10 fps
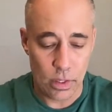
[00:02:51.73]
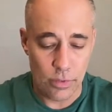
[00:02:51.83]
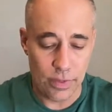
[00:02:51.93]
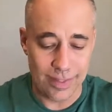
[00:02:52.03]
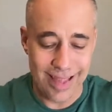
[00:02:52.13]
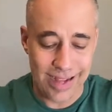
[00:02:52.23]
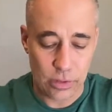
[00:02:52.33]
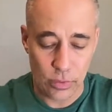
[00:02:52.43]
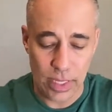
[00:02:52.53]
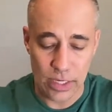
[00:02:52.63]
The exact
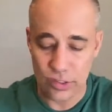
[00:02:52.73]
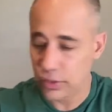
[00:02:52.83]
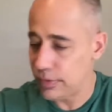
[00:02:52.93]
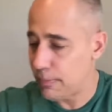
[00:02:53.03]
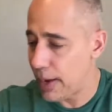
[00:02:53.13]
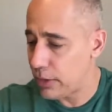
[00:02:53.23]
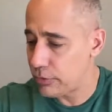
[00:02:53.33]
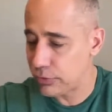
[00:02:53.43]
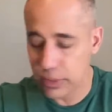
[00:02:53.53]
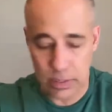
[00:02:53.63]
location of the
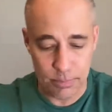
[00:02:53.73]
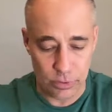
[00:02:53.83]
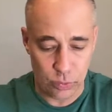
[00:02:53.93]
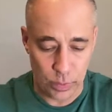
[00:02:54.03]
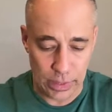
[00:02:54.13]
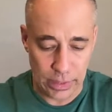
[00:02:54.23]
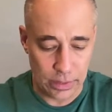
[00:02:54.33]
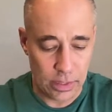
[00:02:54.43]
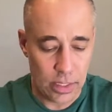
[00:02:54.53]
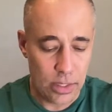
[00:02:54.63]
boundary
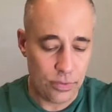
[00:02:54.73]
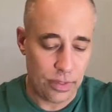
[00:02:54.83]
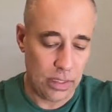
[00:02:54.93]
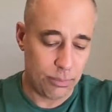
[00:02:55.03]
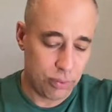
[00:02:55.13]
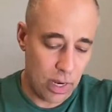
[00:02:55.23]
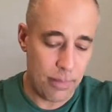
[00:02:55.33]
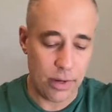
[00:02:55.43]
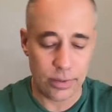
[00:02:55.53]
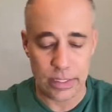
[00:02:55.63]
between the
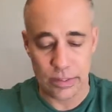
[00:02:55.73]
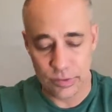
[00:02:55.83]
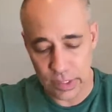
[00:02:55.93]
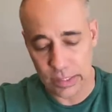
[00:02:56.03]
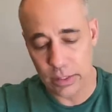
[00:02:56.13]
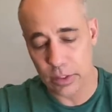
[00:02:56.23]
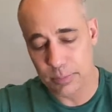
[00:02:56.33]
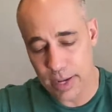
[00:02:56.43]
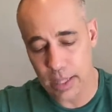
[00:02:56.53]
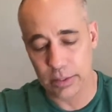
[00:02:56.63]
primary and secondary
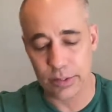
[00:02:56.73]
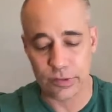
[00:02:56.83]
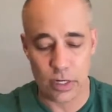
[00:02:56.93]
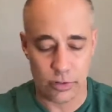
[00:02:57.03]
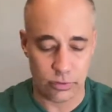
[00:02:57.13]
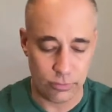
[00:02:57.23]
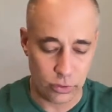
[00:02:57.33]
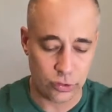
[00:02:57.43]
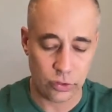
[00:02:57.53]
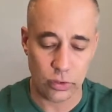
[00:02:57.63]
palate is
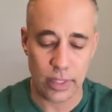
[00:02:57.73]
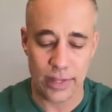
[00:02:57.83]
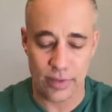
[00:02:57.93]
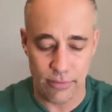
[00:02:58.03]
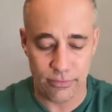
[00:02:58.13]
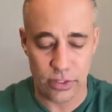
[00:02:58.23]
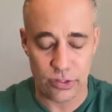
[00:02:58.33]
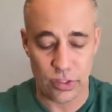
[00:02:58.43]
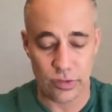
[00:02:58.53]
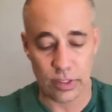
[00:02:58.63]
controversial, and
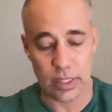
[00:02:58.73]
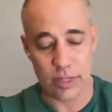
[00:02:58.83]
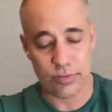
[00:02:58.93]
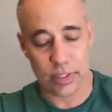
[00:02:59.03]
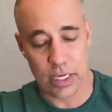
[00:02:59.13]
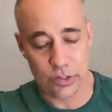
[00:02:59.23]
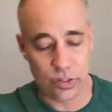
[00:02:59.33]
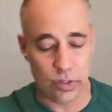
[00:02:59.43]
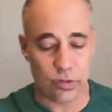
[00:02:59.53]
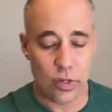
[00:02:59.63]
definitions and
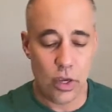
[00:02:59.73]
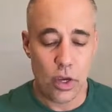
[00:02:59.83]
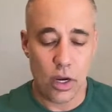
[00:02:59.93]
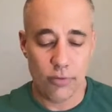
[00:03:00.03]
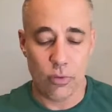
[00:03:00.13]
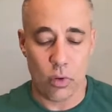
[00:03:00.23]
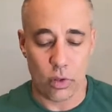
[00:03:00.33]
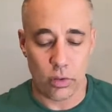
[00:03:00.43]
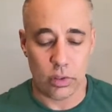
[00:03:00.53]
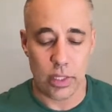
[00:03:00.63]
classifications of
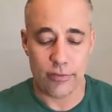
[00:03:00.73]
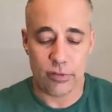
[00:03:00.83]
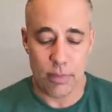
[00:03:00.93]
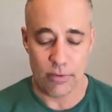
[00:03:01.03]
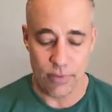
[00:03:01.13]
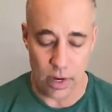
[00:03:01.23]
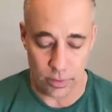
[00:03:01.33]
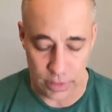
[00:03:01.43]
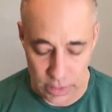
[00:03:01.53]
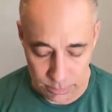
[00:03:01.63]
oral clefts may
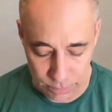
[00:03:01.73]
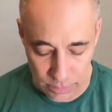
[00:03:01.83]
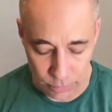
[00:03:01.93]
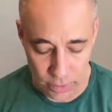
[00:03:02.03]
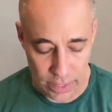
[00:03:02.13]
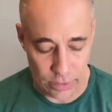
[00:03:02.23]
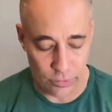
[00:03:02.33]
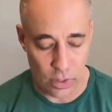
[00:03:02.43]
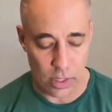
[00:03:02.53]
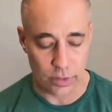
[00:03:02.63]
vary in people and in
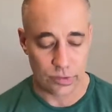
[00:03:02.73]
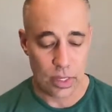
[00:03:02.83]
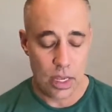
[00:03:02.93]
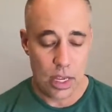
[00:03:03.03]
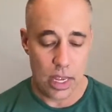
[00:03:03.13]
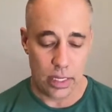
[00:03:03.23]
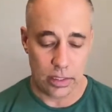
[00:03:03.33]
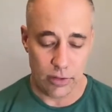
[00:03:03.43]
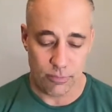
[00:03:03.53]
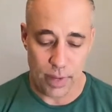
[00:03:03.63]
dogs. A
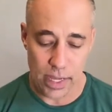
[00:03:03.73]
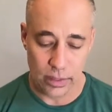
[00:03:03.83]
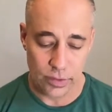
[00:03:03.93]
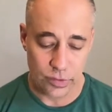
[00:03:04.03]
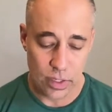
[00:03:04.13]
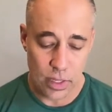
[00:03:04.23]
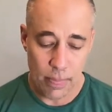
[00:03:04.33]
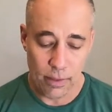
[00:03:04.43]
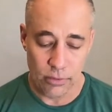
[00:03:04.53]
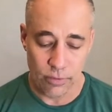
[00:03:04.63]
cleft palate
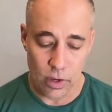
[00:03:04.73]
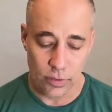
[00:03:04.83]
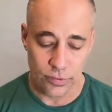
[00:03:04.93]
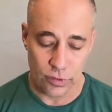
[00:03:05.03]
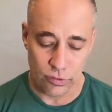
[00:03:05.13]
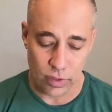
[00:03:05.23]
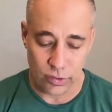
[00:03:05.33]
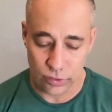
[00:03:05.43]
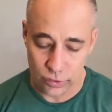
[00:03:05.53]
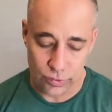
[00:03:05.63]
involves the structures